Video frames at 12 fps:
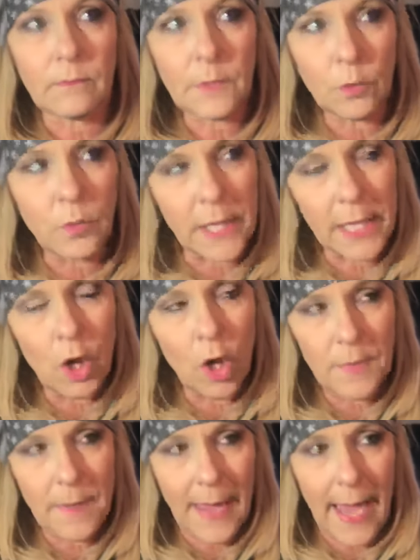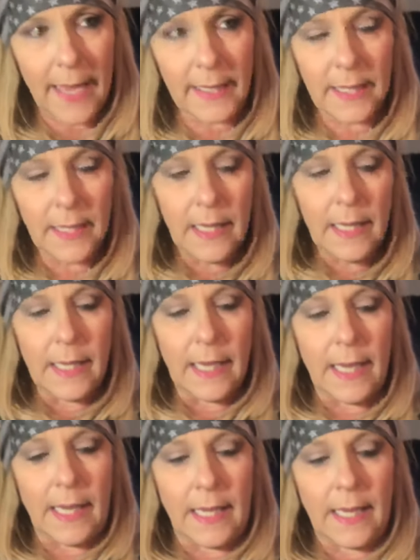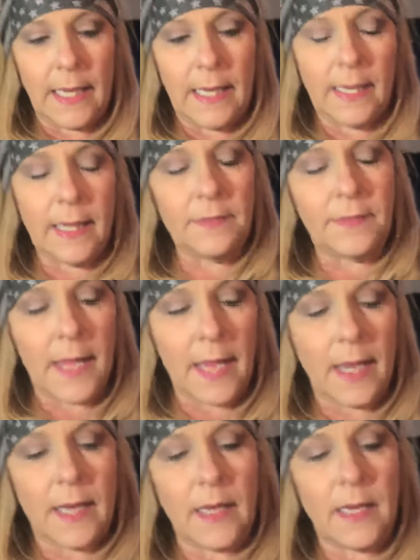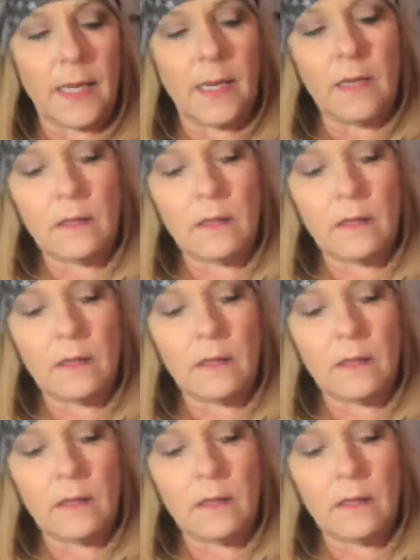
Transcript: when they called me back and they